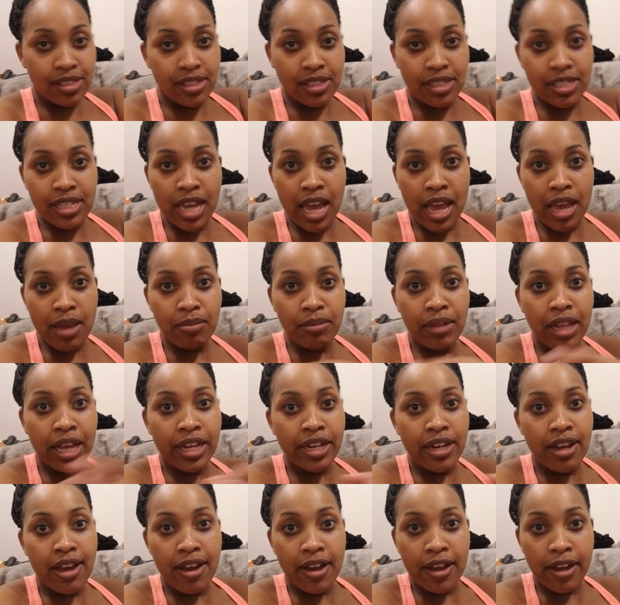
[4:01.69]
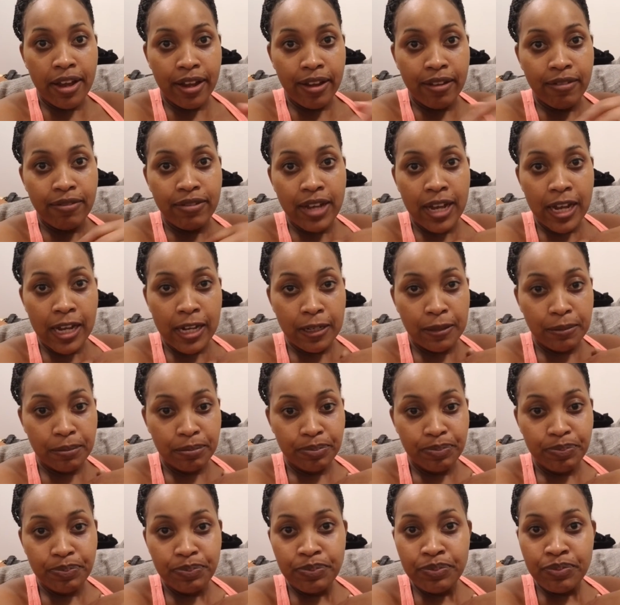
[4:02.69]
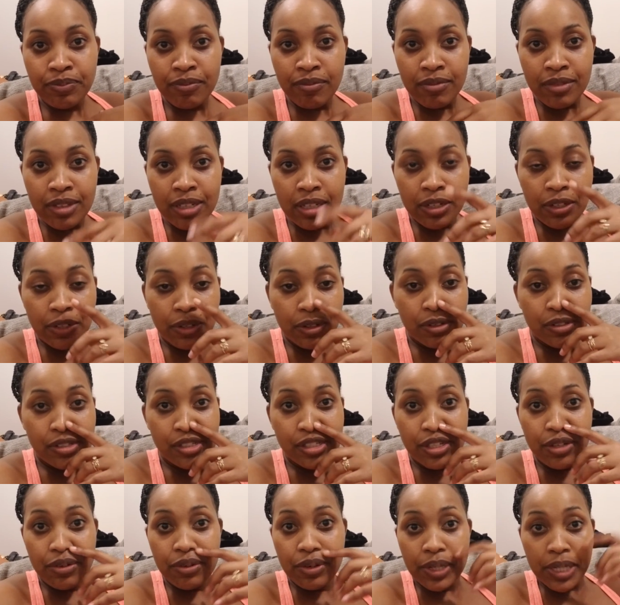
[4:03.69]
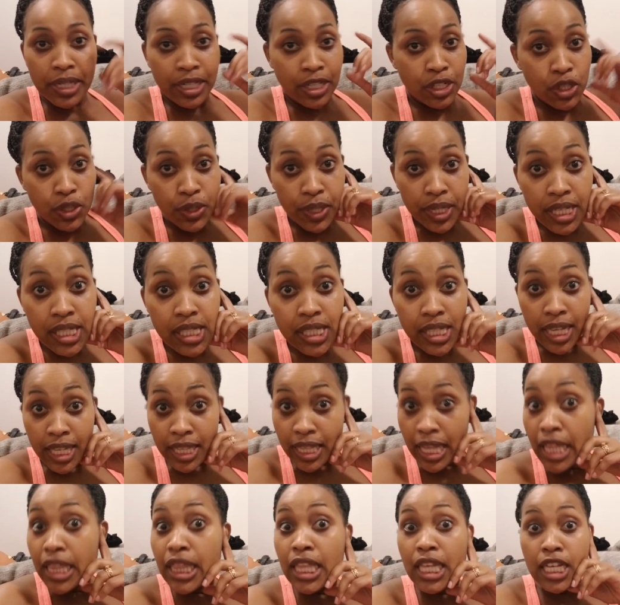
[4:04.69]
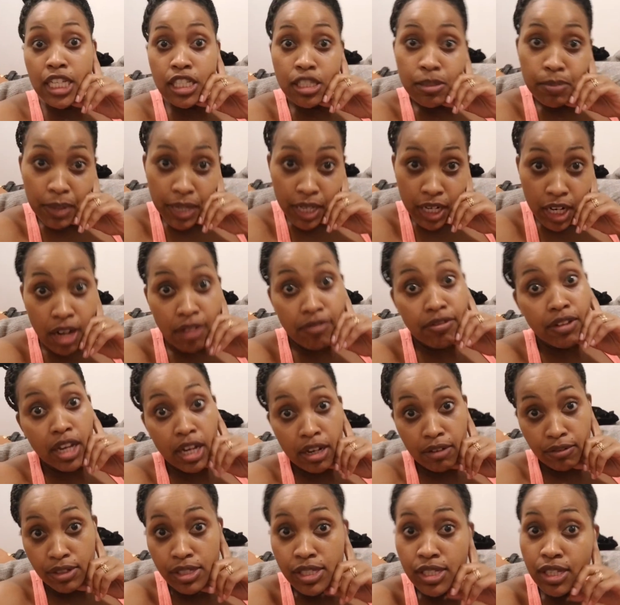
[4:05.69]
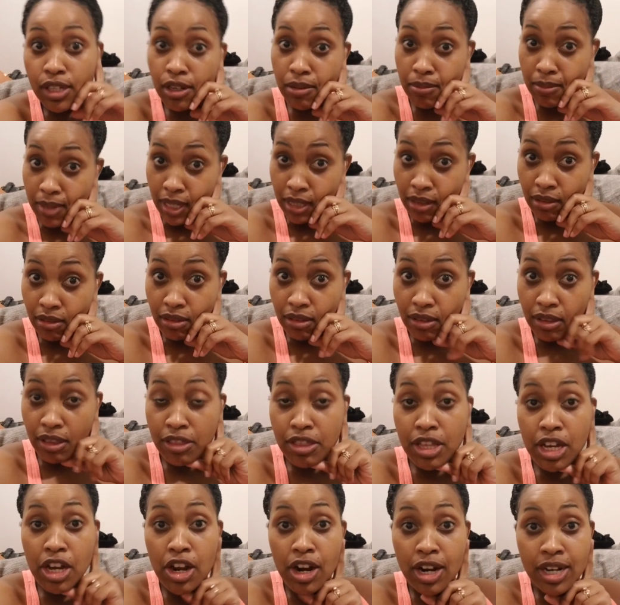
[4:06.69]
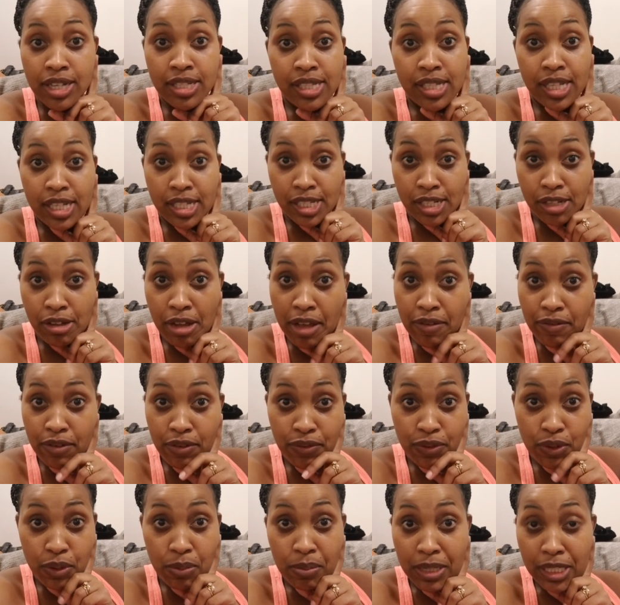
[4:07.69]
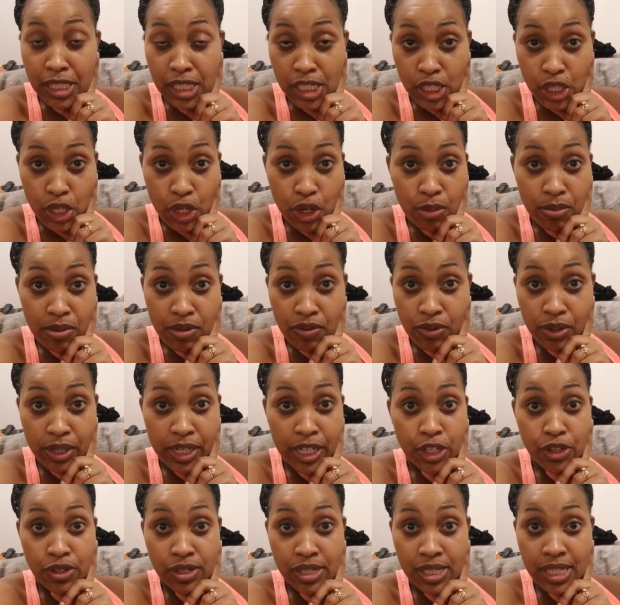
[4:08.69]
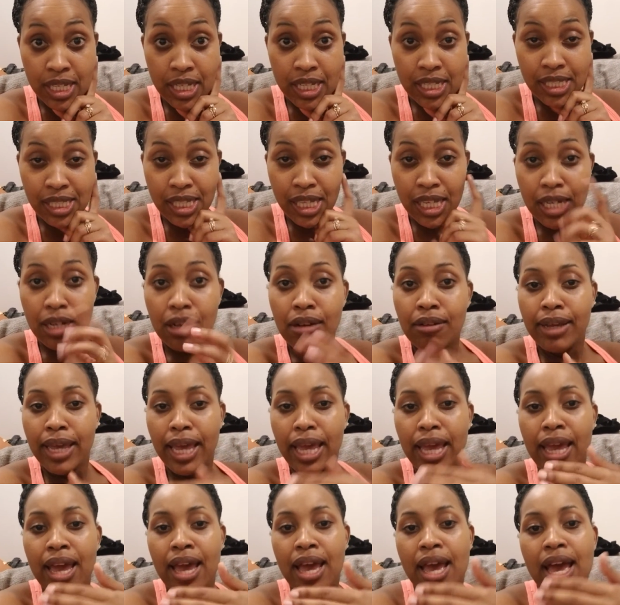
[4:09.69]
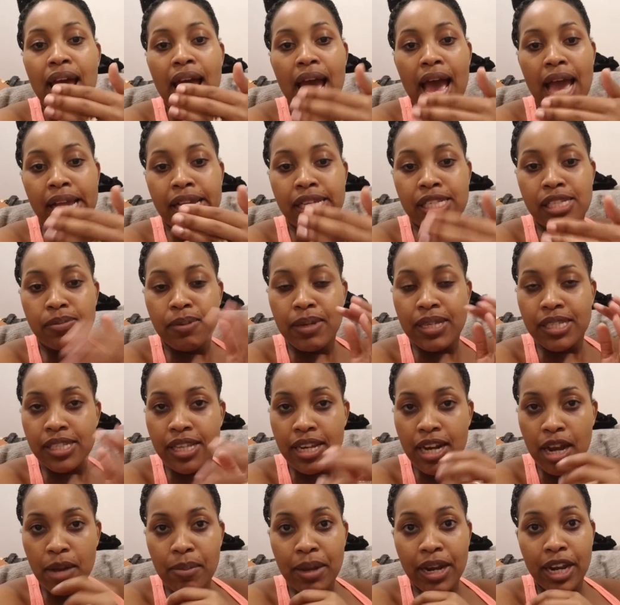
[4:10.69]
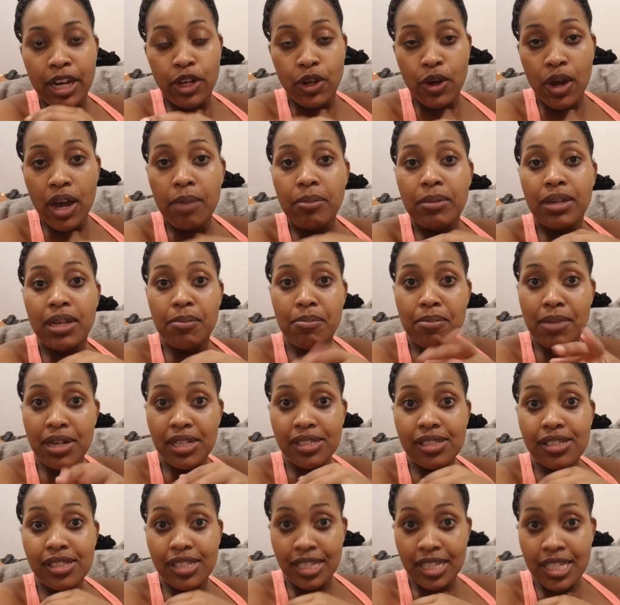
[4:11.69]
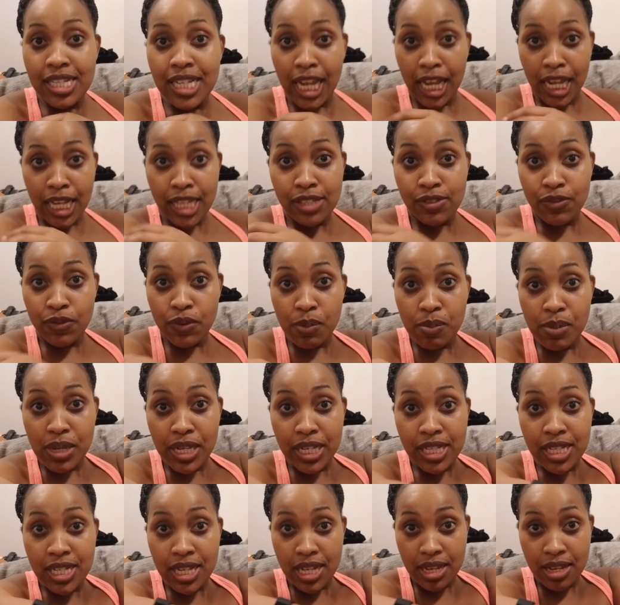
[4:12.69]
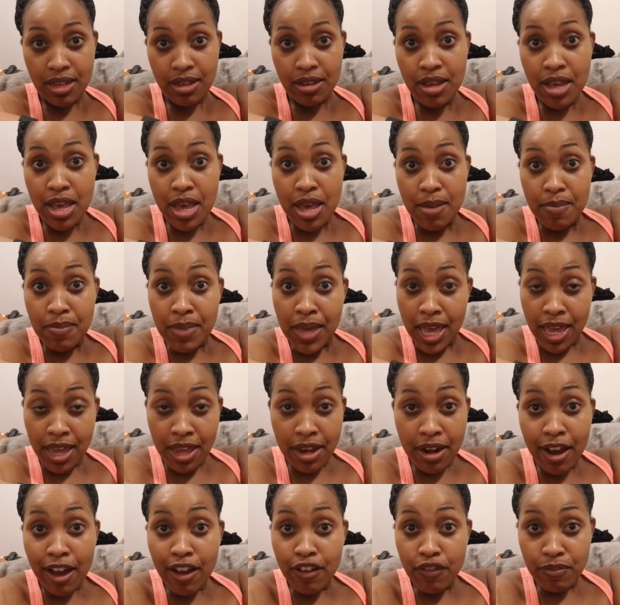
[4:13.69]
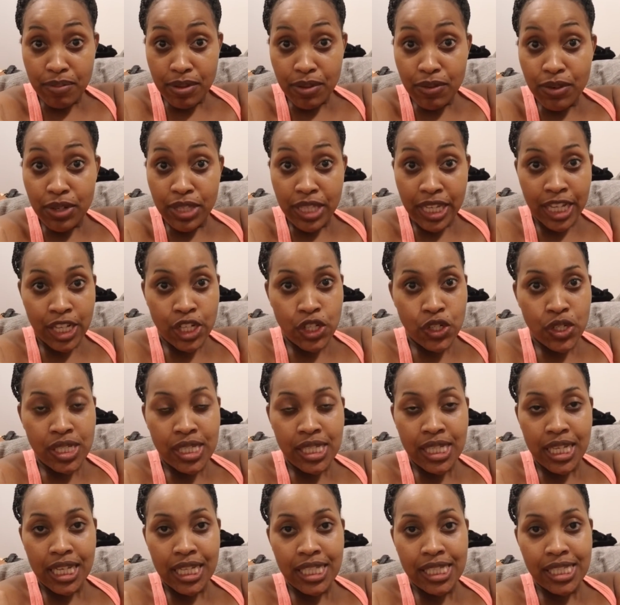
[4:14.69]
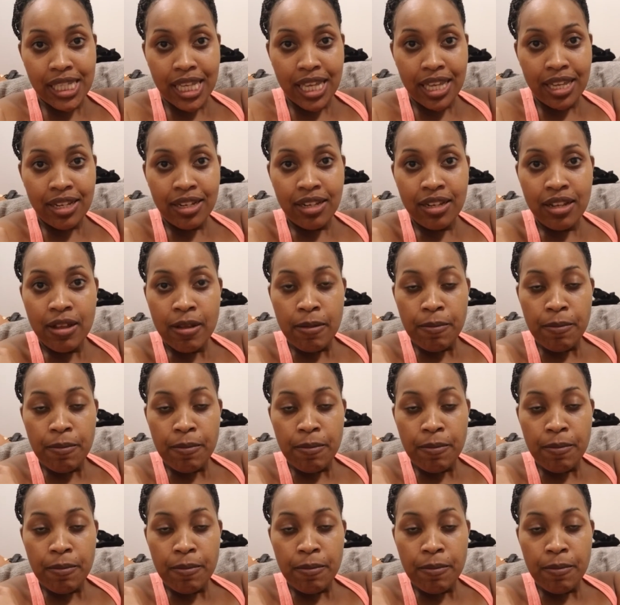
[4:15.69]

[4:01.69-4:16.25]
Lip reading: the timeline of zero interest, like that thing is paid off every single month. And the cards that still have a few months to go before interest kicks in, okay, I could space it out, but I know how many months it takes for me to pay it off before the interest kicks in.